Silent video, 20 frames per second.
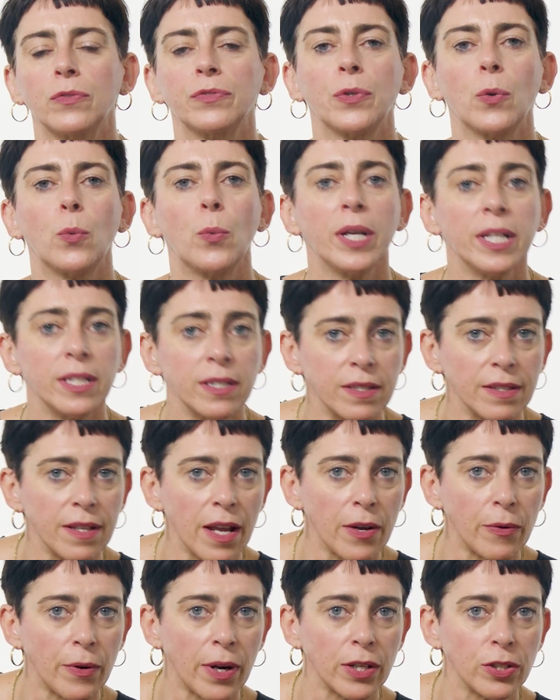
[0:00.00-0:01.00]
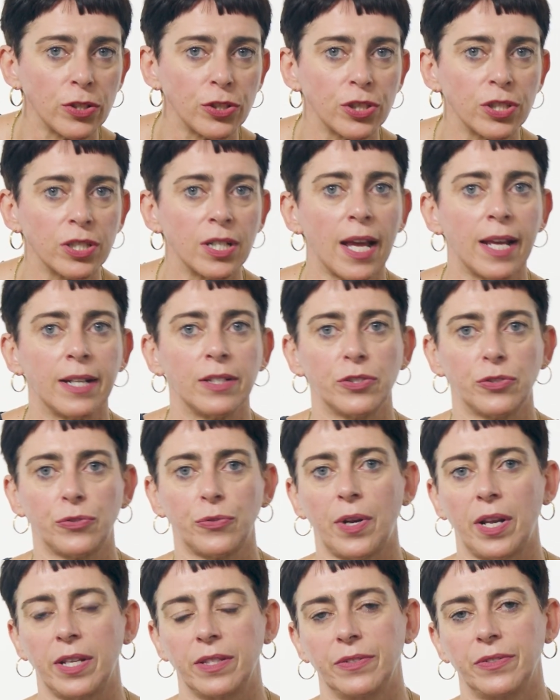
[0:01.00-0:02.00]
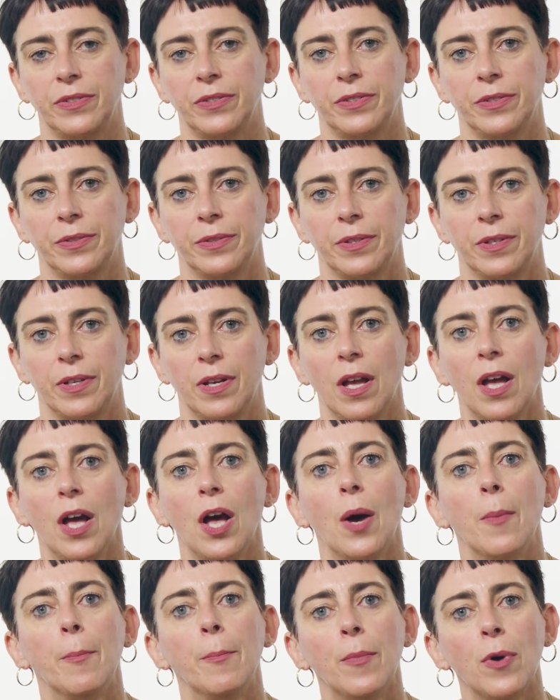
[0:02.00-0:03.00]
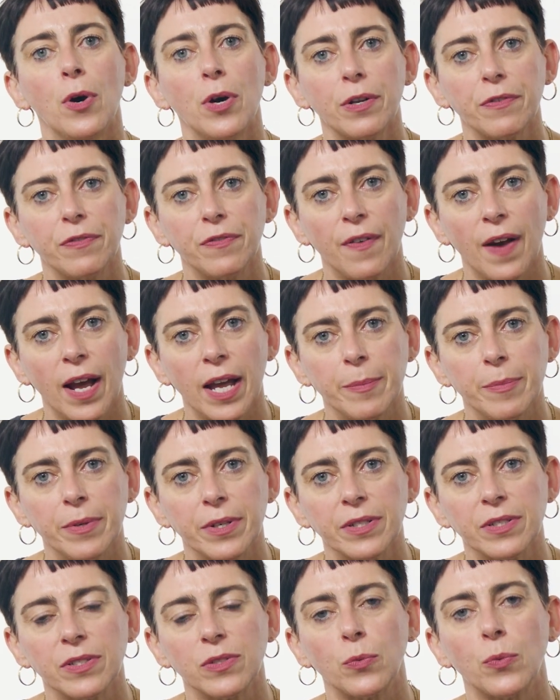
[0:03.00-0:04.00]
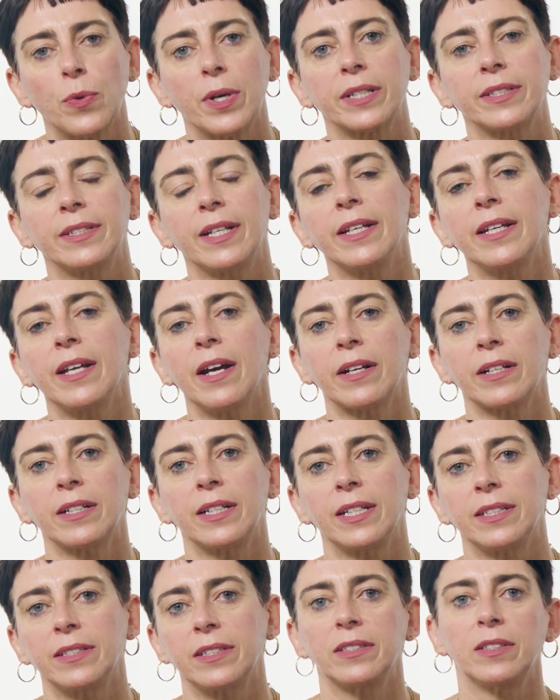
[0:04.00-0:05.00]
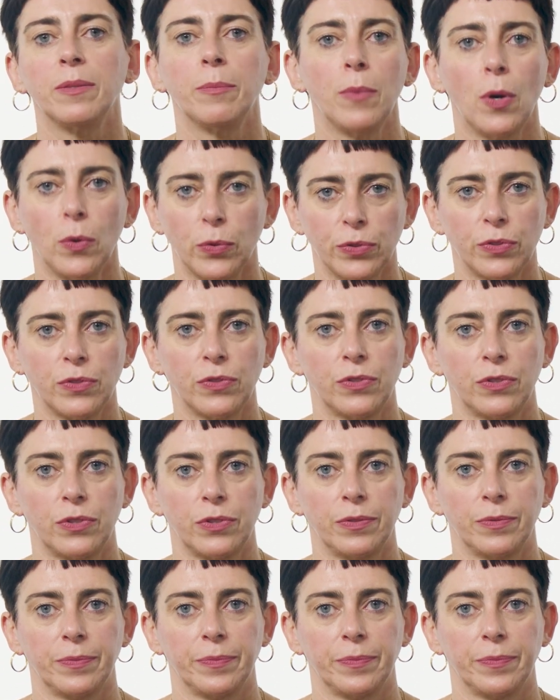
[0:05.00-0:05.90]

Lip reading: the wind's direction and strength. More fibers where they are needed the most.